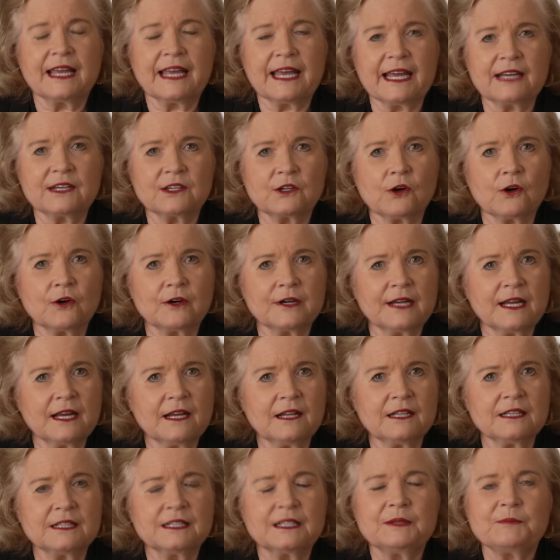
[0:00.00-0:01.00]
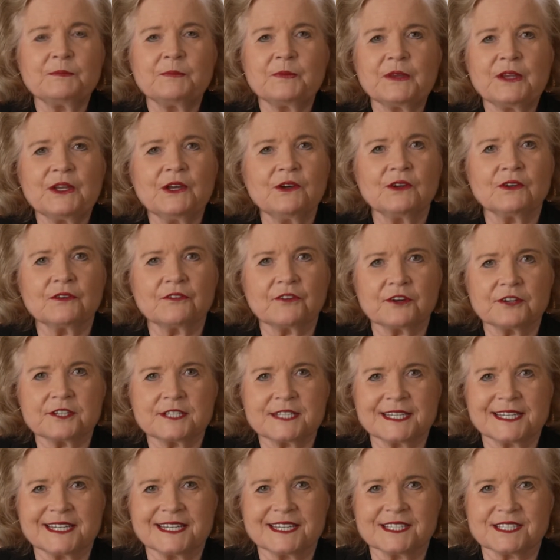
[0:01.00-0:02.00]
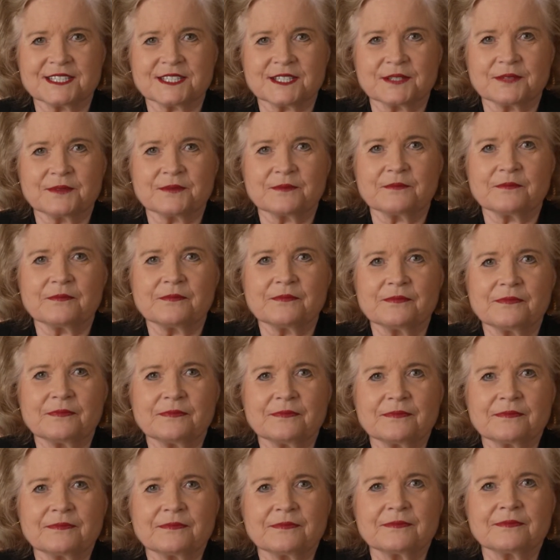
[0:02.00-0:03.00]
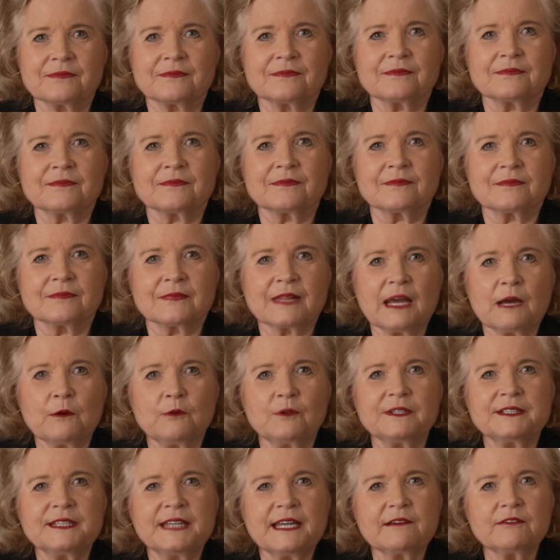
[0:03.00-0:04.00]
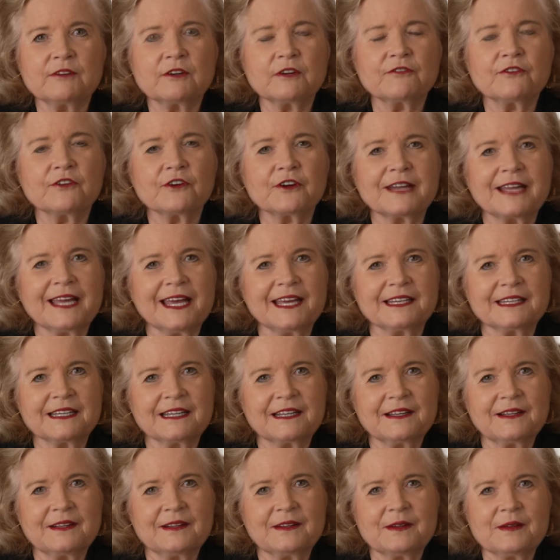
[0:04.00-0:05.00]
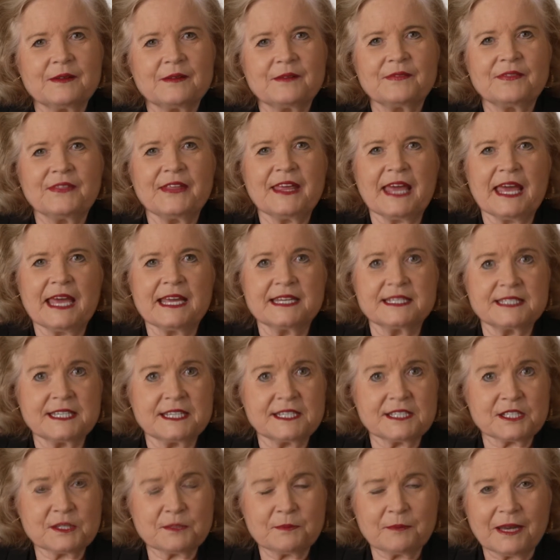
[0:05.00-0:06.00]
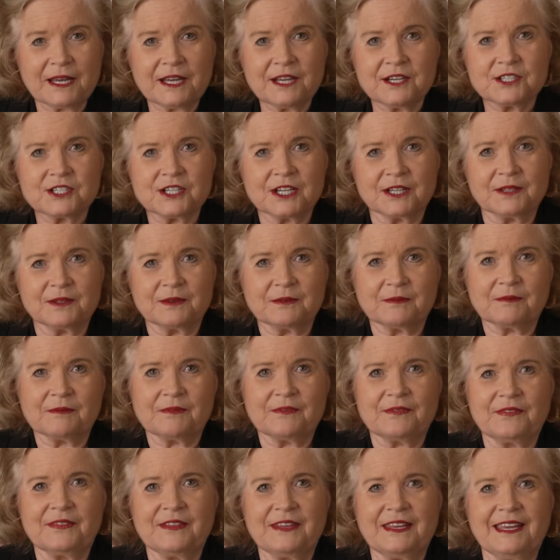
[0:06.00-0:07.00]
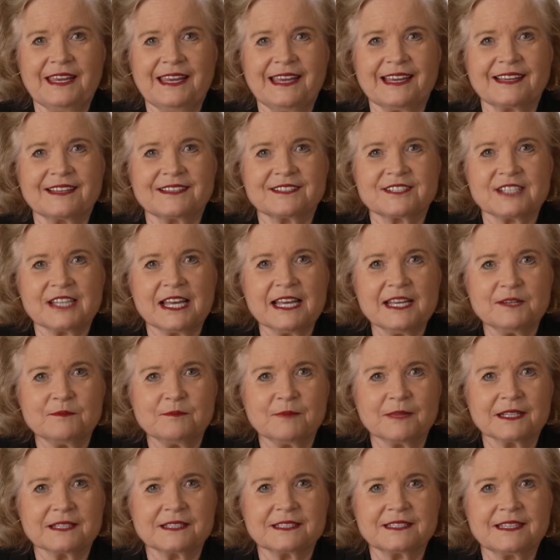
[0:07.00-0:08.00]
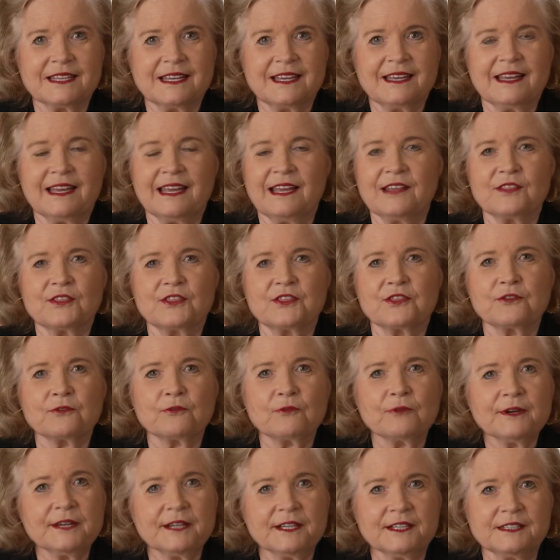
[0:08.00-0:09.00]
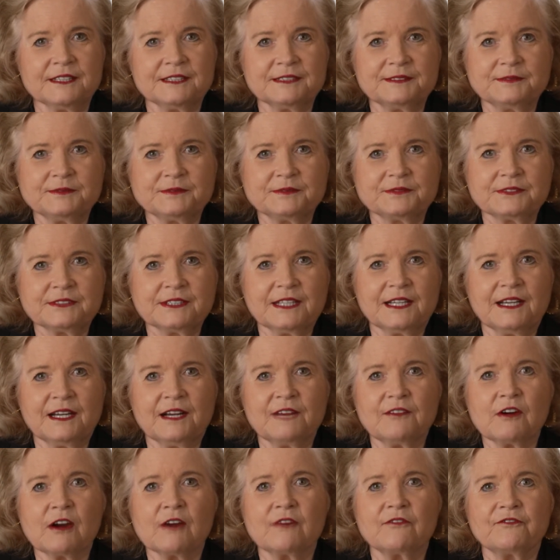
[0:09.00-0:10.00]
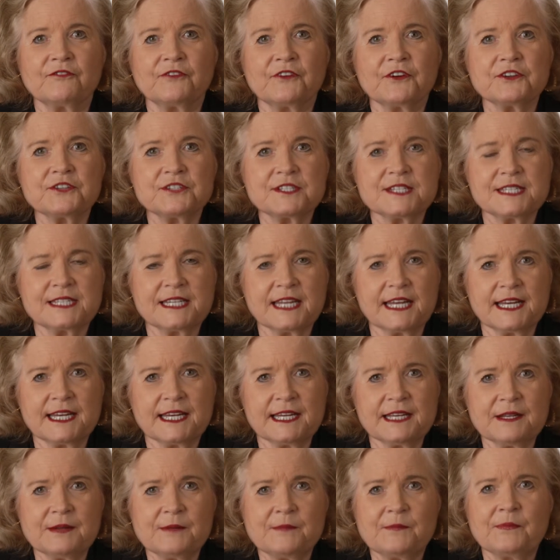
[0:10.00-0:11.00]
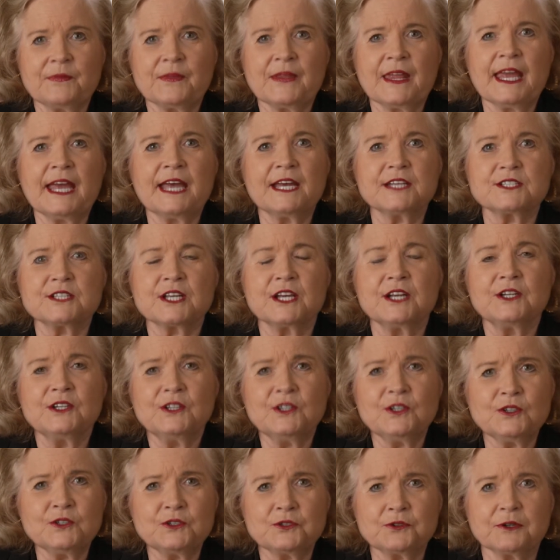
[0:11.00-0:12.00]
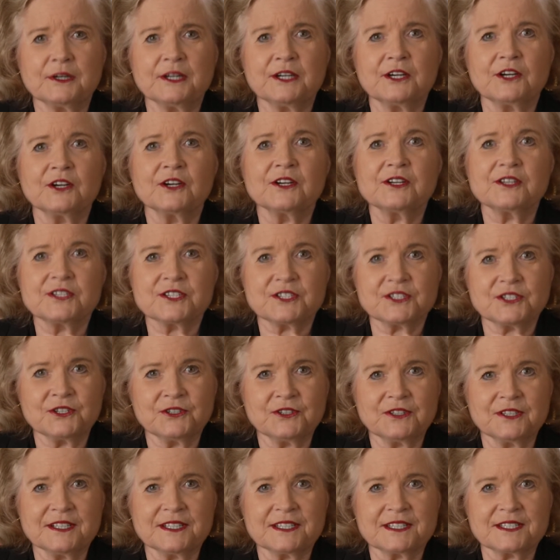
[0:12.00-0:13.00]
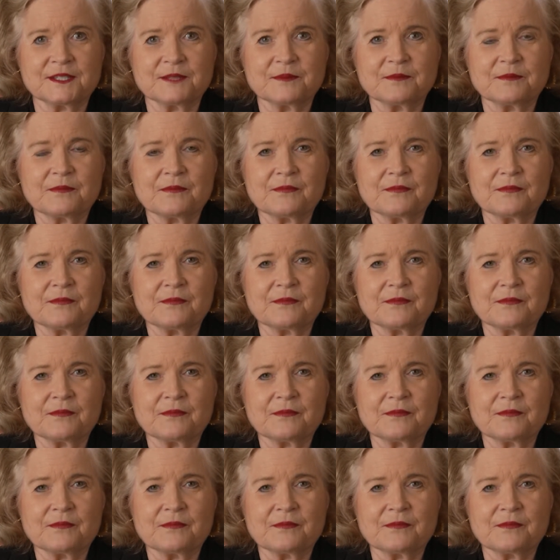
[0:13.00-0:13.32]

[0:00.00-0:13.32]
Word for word: and Cornell universities. I will never forget the anticipation, the excitement, and thrill of our first day as New Trier students.